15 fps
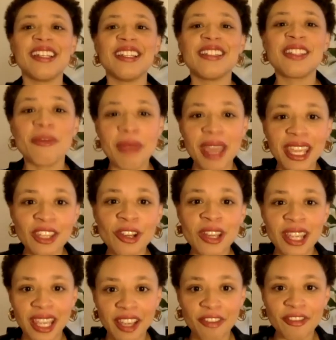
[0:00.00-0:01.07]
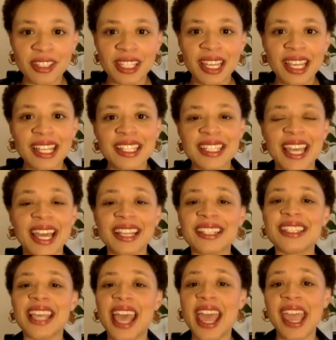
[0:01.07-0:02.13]
To make your gift,
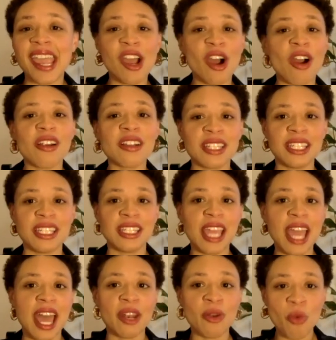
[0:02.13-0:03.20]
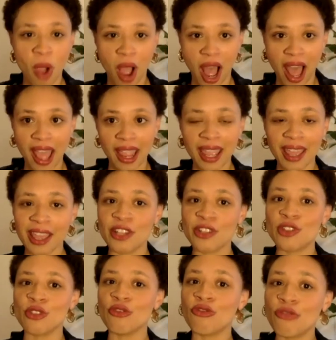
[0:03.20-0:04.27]
text ARTNY
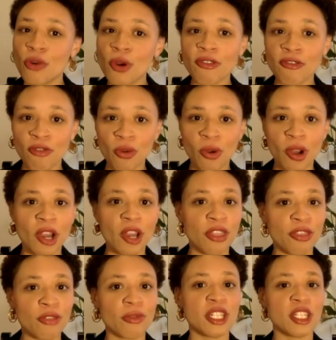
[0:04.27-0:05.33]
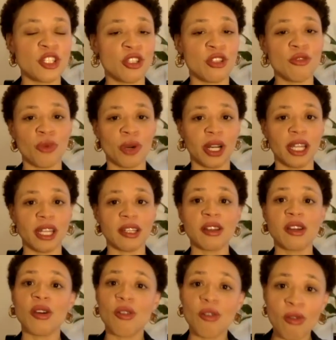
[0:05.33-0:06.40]
to
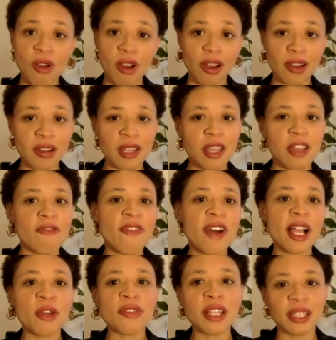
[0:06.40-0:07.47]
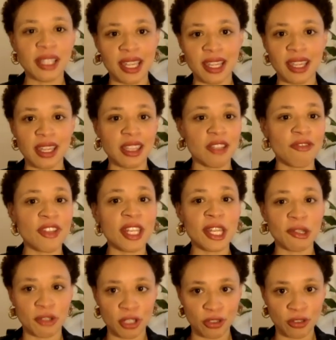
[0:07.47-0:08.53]
44321 or follow the link in the
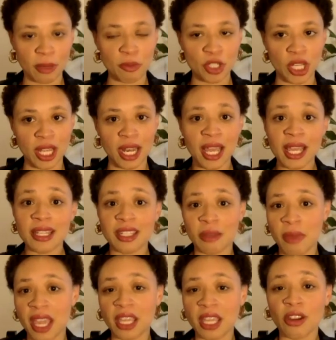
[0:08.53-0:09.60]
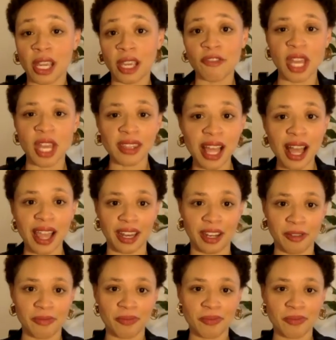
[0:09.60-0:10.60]
video description to make your gift online.